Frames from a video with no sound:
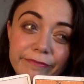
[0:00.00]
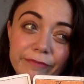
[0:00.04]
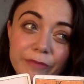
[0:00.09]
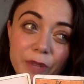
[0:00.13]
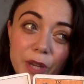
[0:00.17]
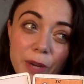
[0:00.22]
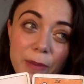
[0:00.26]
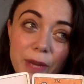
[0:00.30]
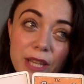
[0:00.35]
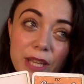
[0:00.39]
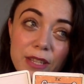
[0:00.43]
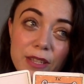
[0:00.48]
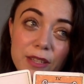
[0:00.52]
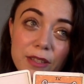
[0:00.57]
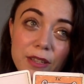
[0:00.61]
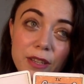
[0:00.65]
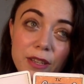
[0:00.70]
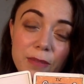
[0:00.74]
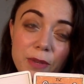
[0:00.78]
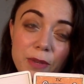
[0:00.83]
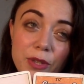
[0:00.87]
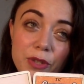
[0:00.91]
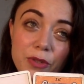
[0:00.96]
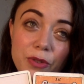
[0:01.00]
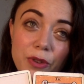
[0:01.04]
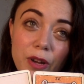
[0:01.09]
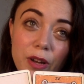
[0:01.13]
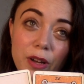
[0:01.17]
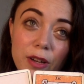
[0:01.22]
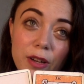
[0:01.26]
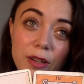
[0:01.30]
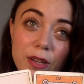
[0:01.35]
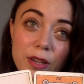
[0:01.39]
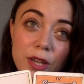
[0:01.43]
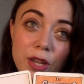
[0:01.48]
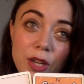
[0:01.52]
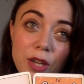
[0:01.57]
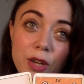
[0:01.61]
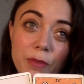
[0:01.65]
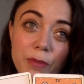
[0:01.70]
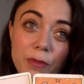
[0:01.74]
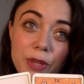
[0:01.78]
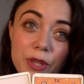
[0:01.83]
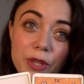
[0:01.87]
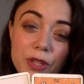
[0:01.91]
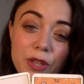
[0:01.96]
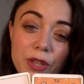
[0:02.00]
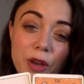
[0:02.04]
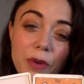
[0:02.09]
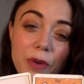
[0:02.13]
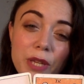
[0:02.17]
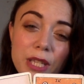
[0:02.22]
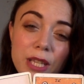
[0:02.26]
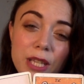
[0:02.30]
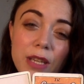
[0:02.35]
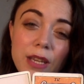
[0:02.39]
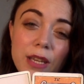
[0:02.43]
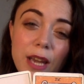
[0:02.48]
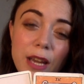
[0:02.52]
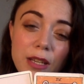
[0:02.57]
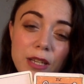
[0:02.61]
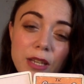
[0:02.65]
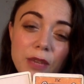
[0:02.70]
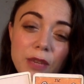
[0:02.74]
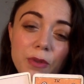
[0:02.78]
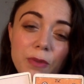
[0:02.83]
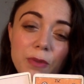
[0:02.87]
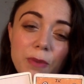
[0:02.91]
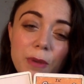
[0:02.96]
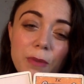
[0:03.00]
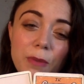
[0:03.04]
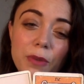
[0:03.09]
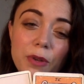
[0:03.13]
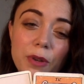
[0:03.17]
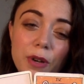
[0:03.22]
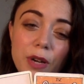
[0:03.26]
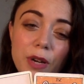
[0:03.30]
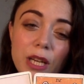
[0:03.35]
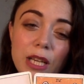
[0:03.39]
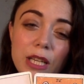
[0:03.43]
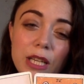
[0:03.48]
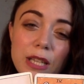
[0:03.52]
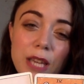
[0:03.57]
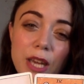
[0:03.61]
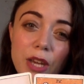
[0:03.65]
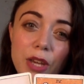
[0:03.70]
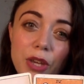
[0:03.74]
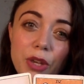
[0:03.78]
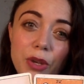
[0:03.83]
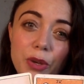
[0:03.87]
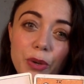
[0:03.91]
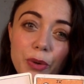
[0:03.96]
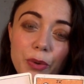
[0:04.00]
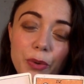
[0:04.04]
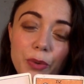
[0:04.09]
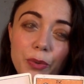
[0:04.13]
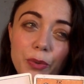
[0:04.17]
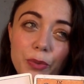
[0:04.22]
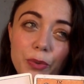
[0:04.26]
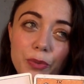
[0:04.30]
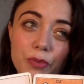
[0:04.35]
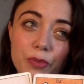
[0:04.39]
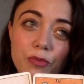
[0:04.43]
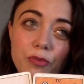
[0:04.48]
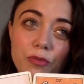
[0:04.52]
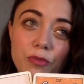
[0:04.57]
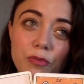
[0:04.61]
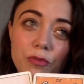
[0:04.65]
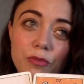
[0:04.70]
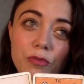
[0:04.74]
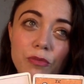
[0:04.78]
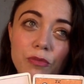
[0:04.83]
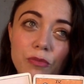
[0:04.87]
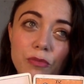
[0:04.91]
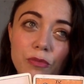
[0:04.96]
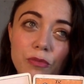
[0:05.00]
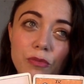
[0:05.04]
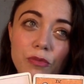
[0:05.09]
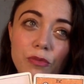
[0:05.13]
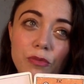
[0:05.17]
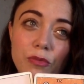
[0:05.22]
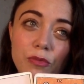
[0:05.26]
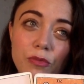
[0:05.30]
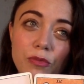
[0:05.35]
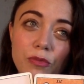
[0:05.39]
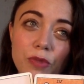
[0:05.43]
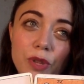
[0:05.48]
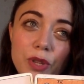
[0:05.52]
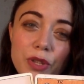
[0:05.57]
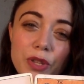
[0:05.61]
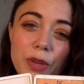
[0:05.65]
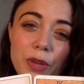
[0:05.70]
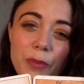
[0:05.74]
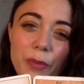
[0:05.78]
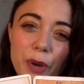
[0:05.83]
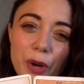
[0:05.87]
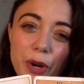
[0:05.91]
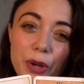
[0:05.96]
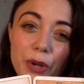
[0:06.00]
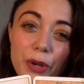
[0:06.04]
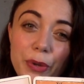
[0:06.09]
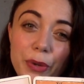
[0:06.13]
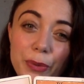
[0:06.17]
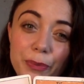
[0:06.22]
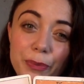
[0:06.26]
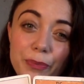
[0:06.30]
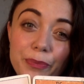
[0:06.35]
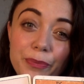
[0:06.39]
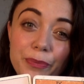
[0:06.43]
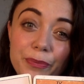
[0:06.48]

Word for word: Romance is going to be strong. But so is connecting with people who are going to take you somewhere new.